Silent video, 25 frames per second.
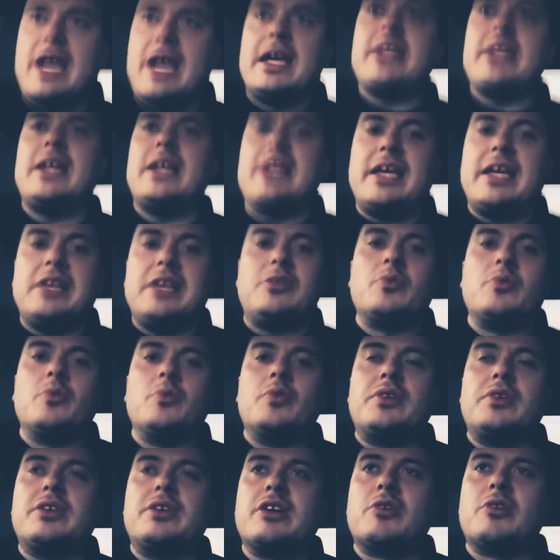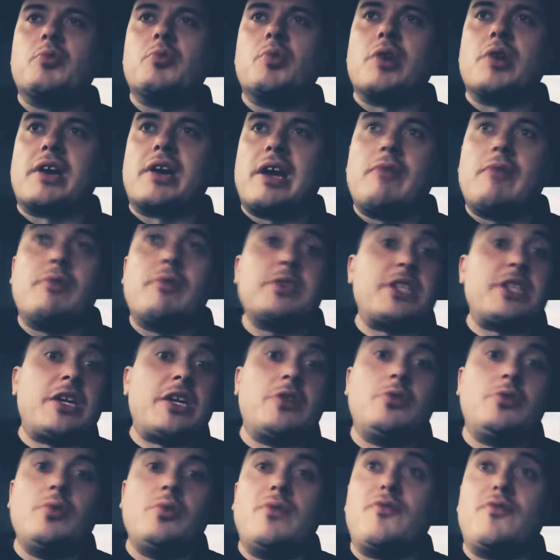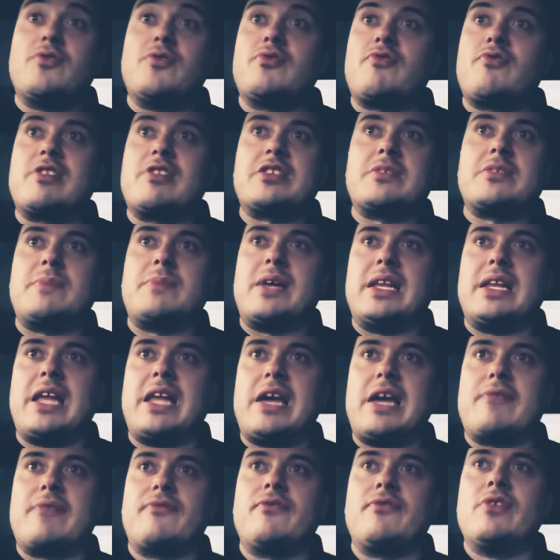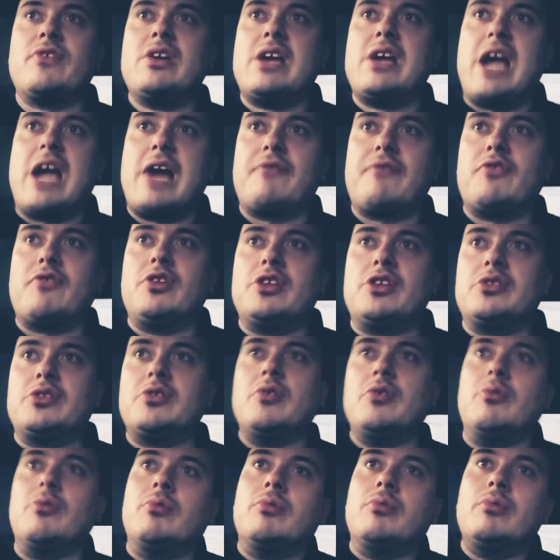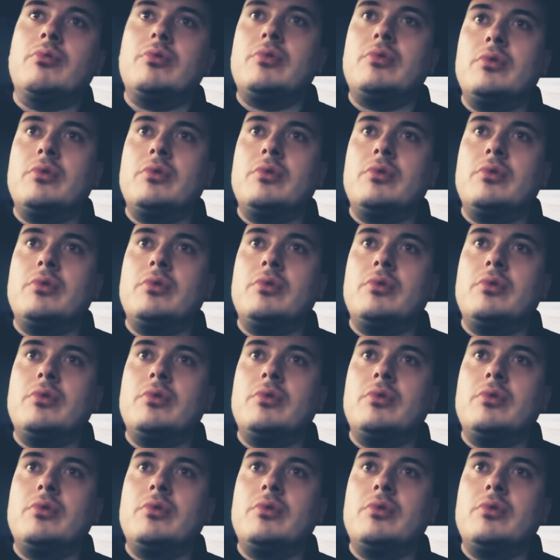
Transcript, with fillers: And I like doing gig work. I wish I could do it for the rest of my life. I really do.